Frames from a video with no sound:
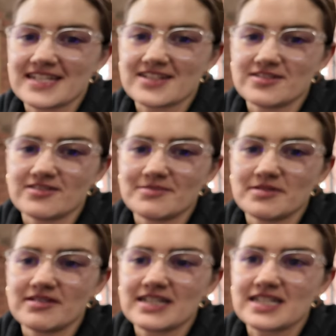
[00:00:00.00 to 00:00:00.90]
It's
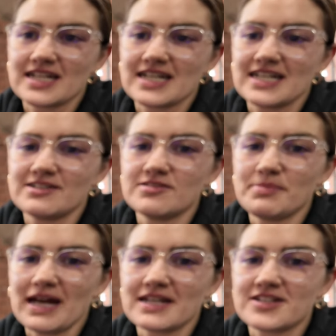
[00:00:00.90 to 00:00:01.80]
adorable. It's like a little
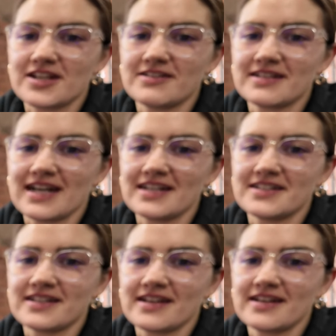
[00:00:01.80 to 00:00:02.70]
Pantone
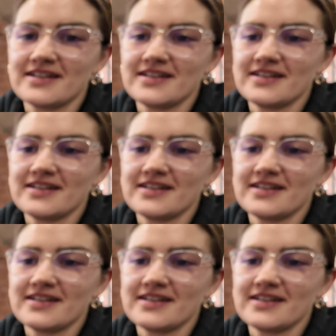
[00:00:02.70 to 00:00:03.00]
calendar.